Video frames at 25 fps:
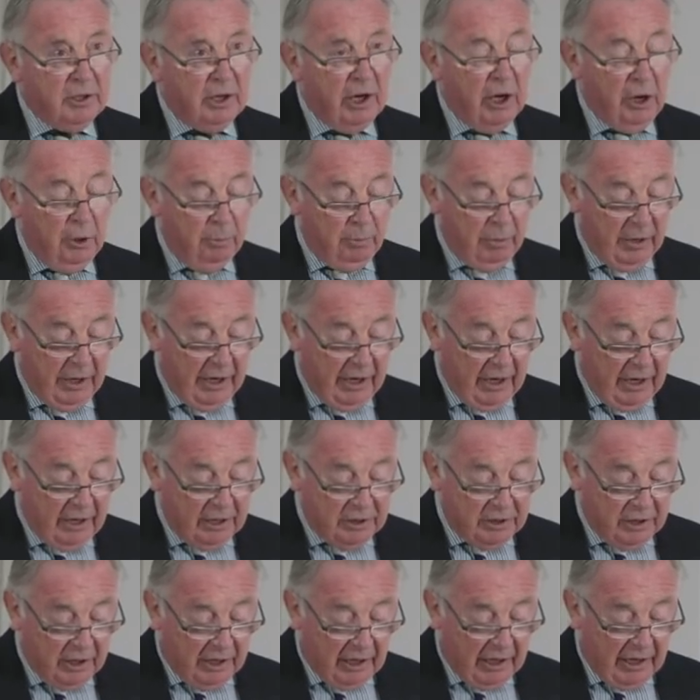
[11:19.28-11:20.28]
Slow
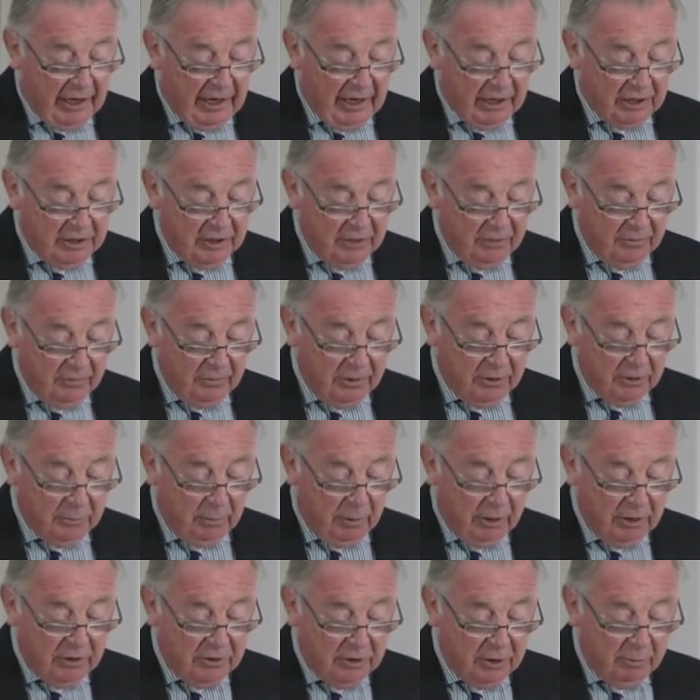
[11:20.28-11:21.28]
play is a collective
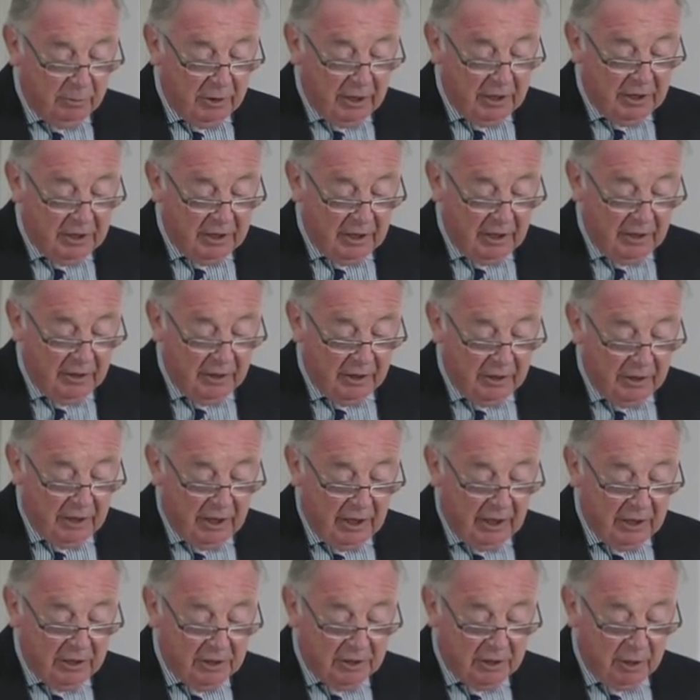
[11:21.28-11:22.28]
responsibility
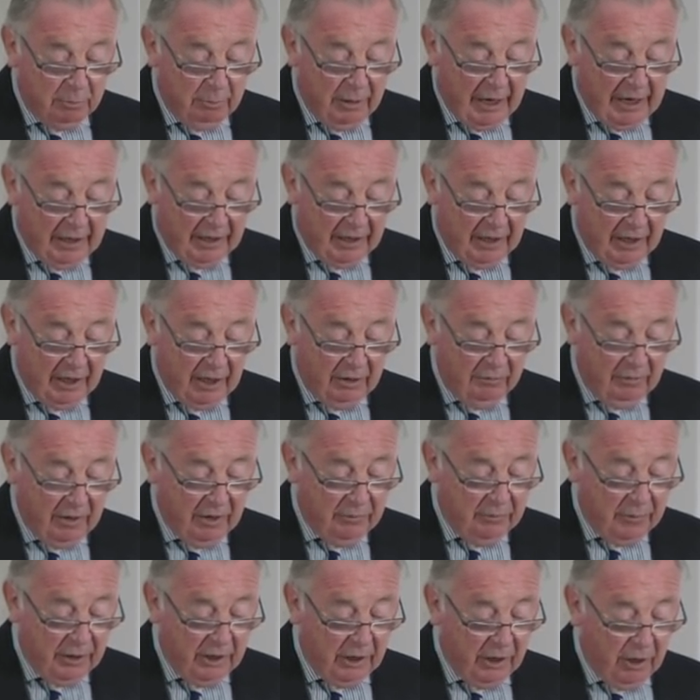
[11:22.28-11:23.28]
that needs the backing
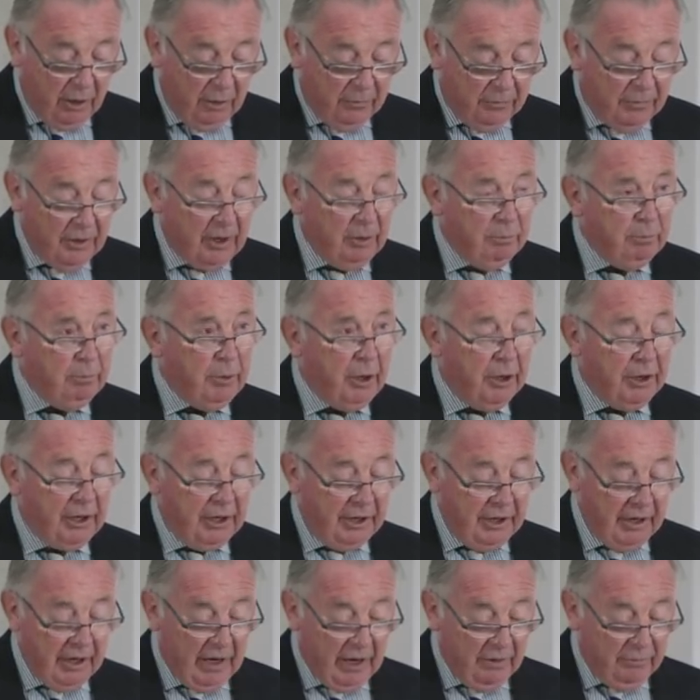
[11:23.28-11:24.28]
of every golfing
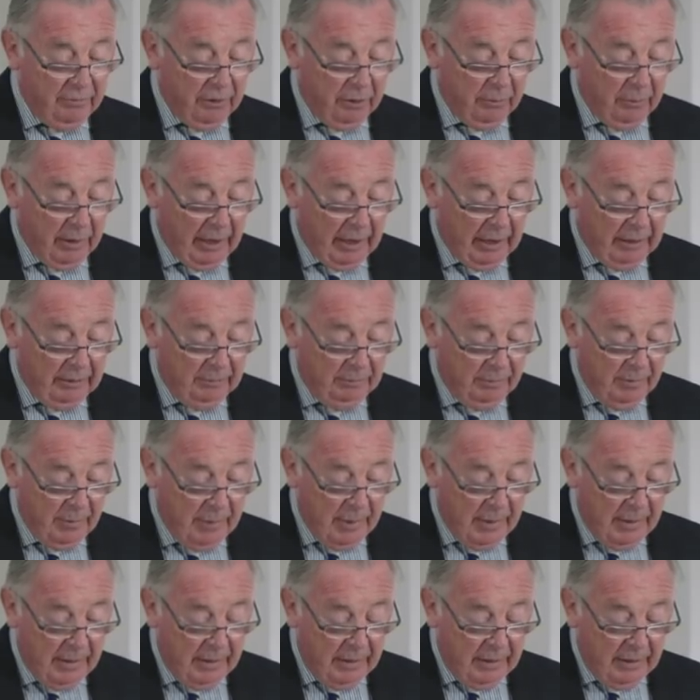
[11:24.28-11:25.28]
body everywhere.
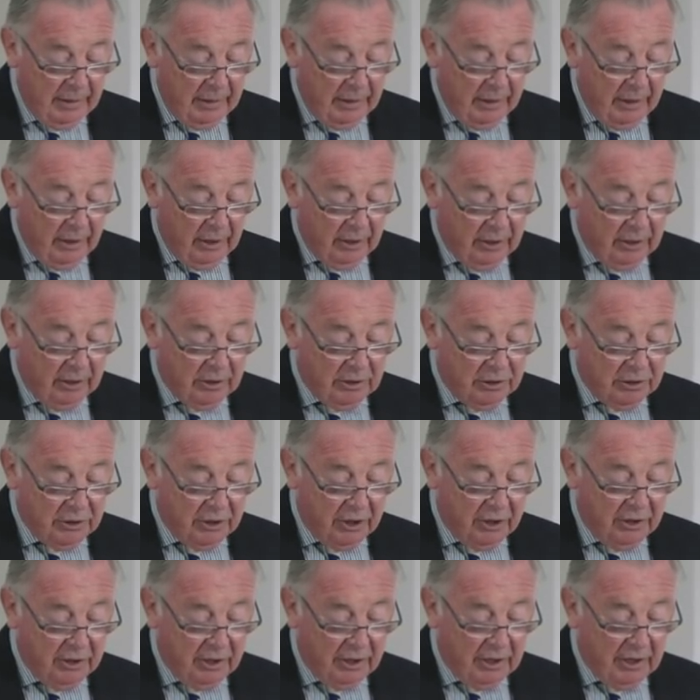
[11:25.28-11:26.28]
A
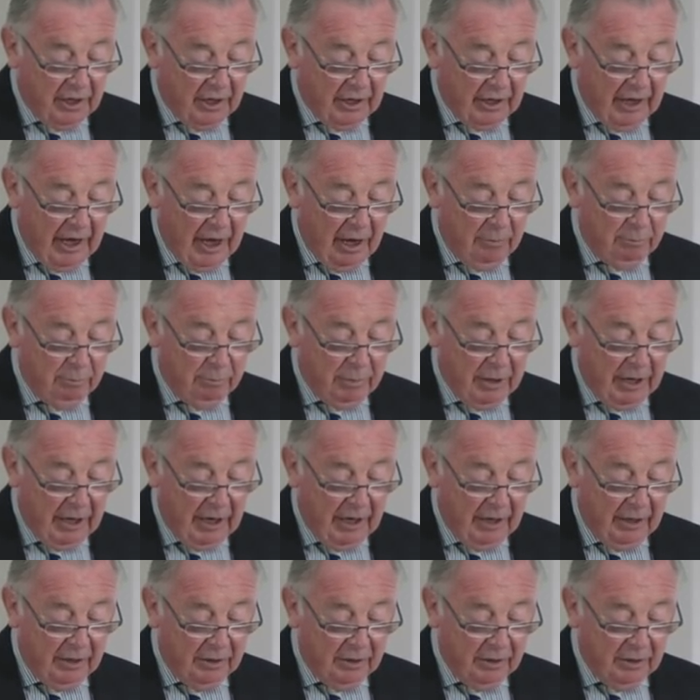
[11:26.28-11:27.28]
concerted
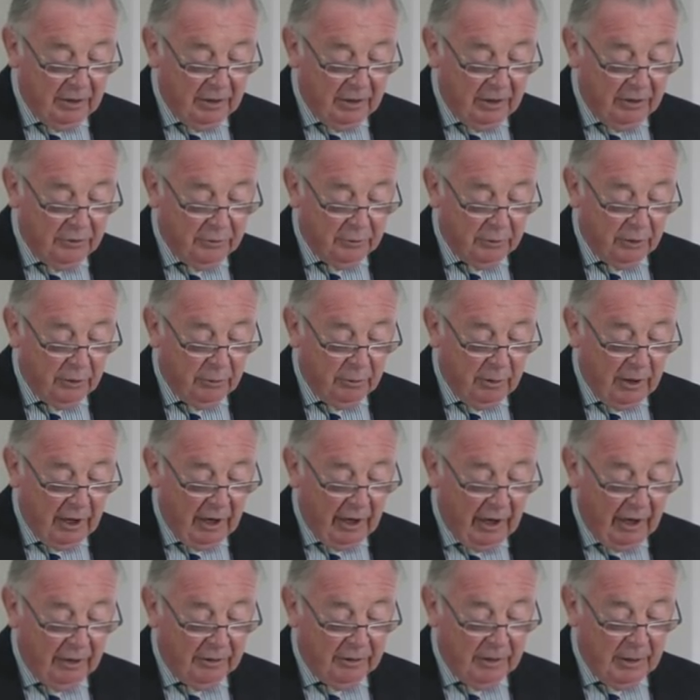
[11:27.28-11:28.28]
campaign is
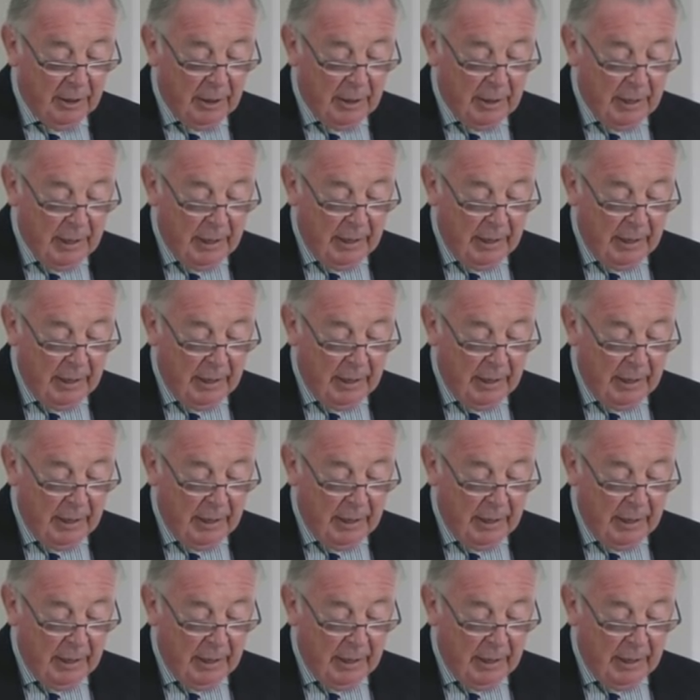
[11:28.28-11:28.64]
required.